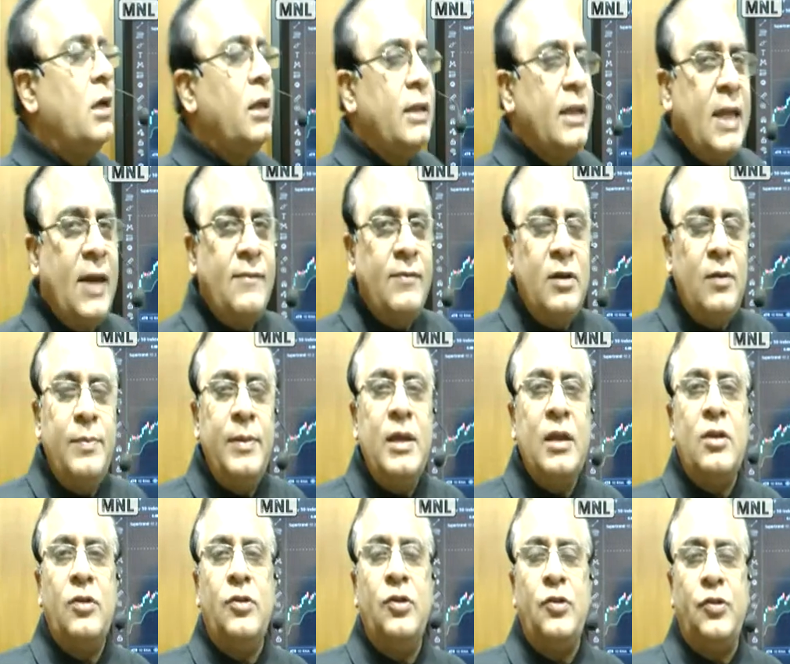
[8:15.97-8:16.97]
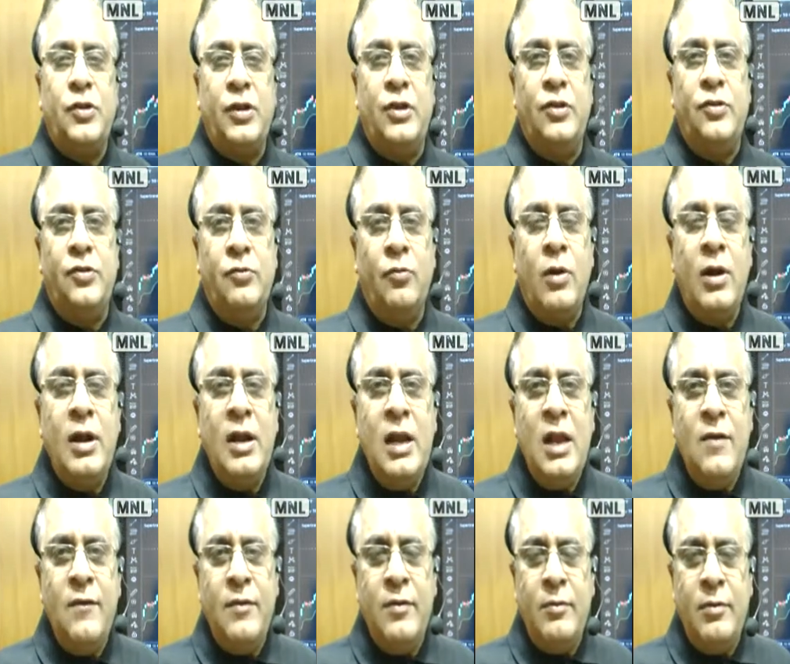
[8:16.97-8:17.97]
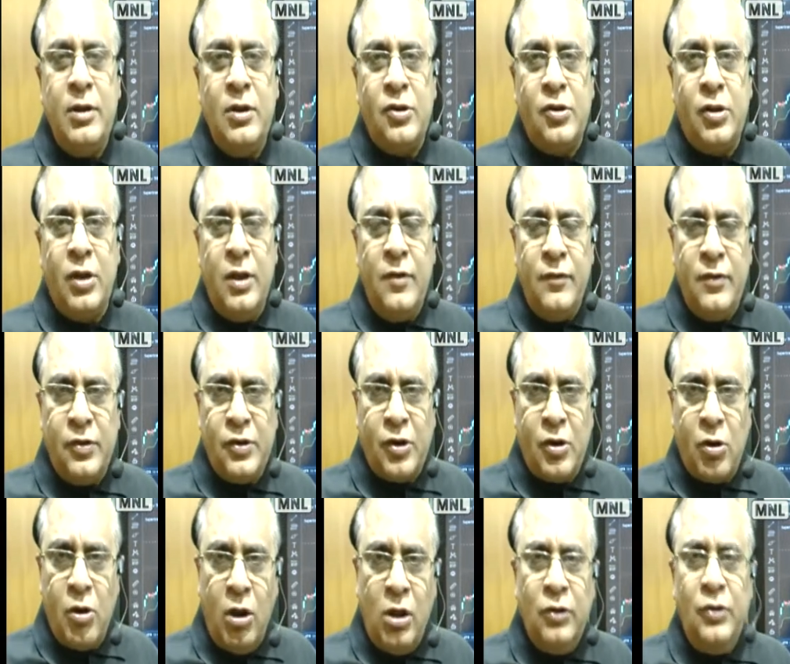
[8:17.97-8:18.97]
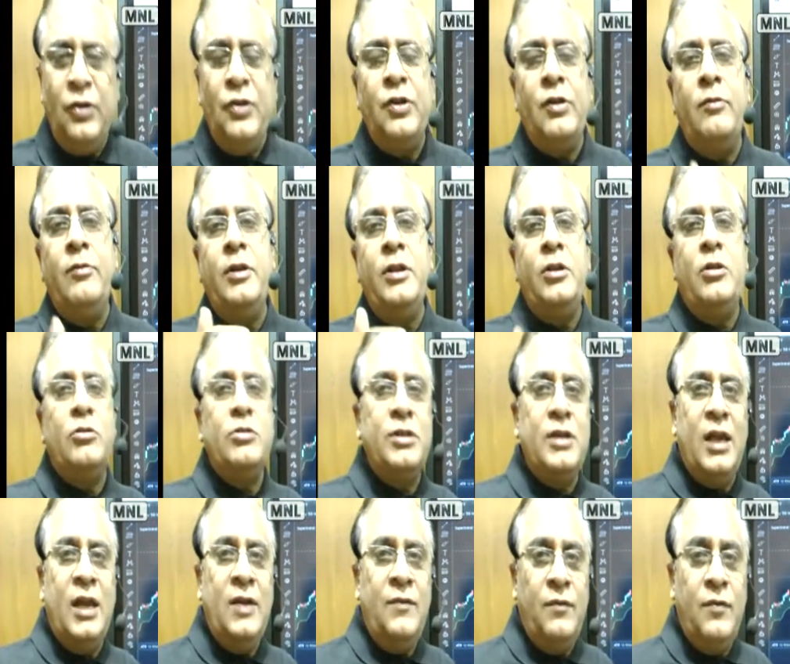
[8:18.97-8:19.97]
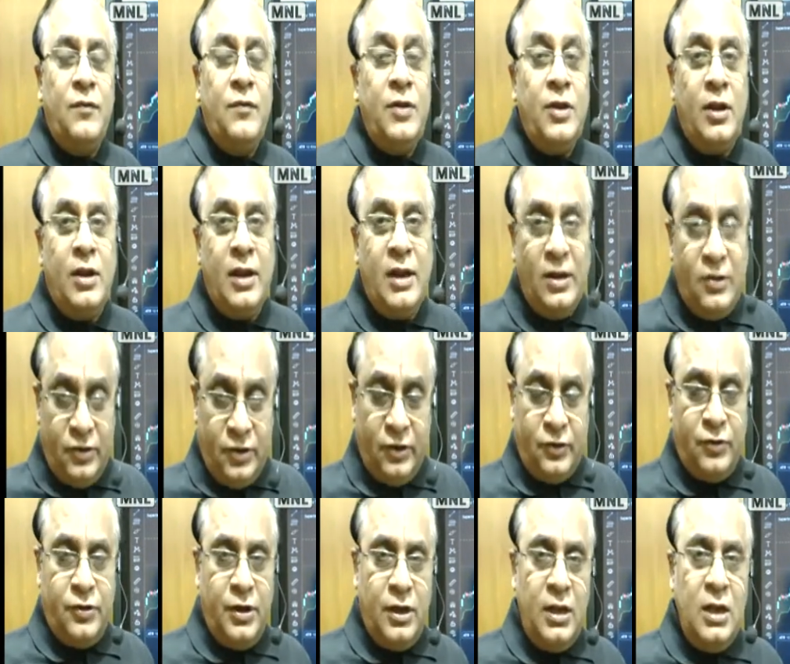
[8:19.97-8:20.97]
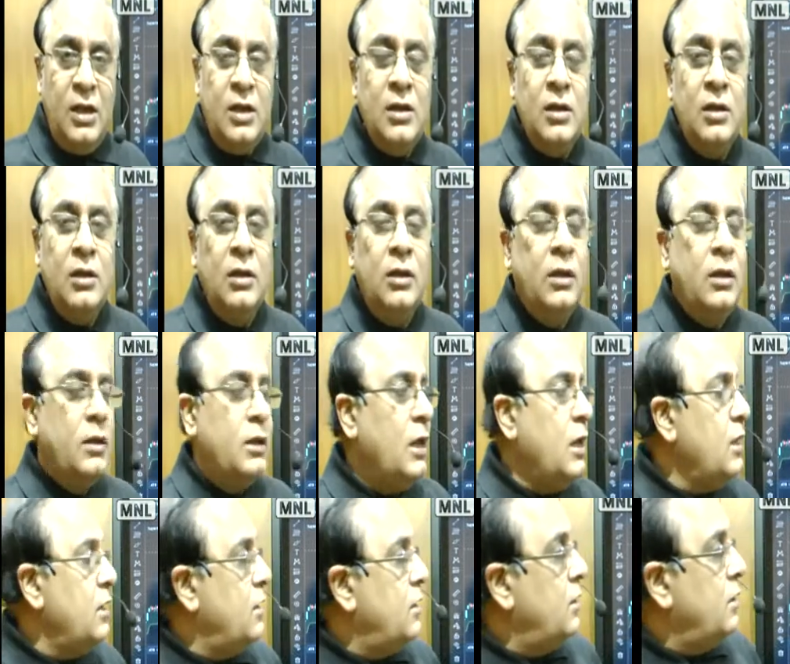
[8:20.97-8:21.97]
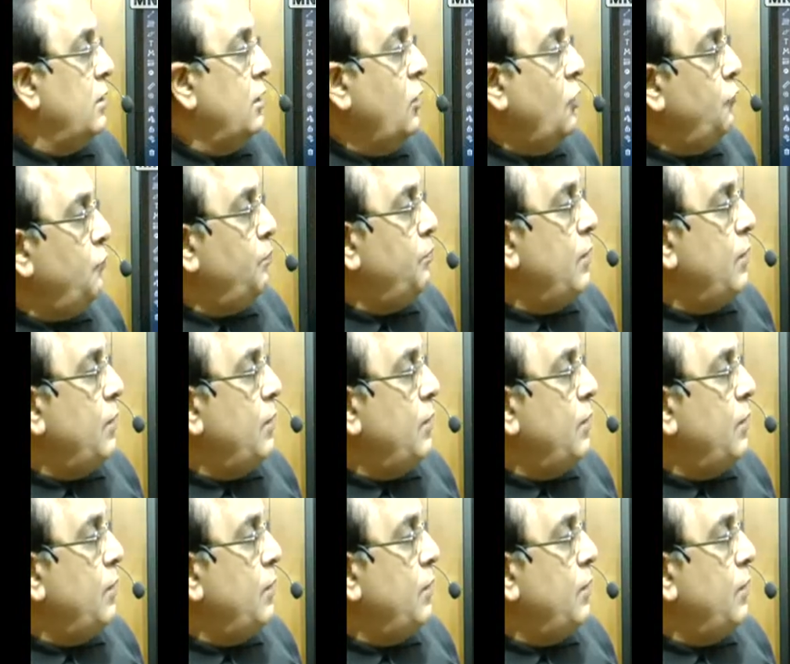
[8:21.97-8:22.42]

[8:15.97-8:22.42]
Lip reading: there will be a resistance. Only if it crosses 17,850 or 860, then this